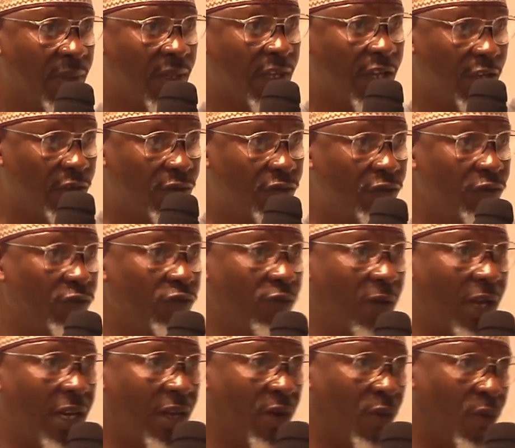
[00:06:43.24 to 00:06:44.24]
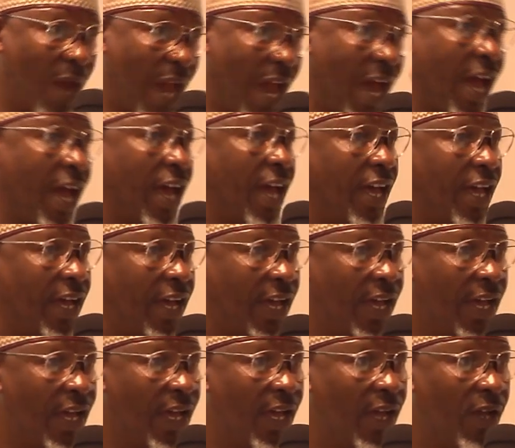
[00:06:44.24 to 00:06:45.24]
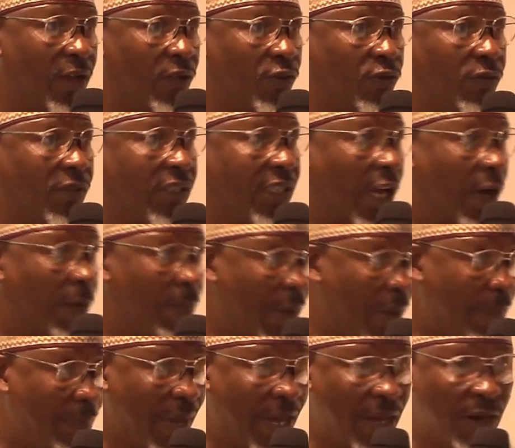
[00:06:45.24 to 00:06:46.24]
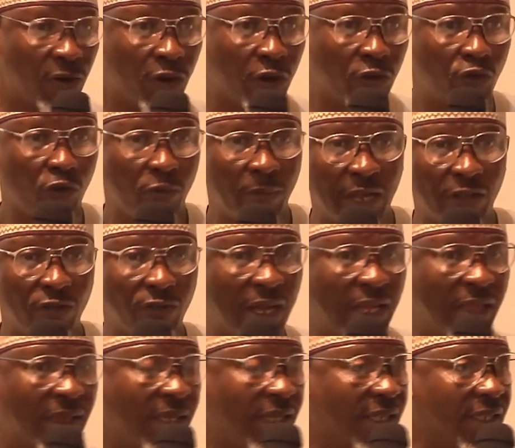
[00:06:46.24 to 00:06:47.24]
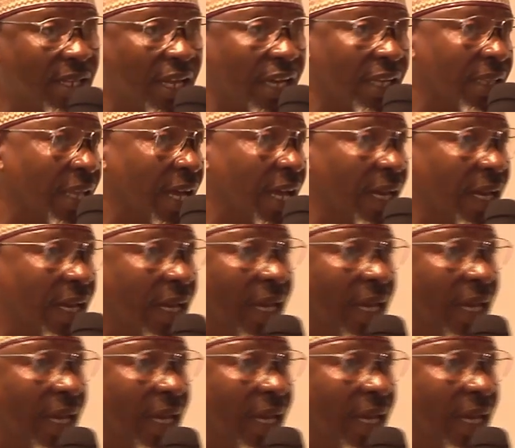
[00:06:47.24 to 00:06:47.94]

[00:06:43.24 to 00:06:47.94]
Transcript: K2 to anywhere to sell pepper, raw tomato, and things like that,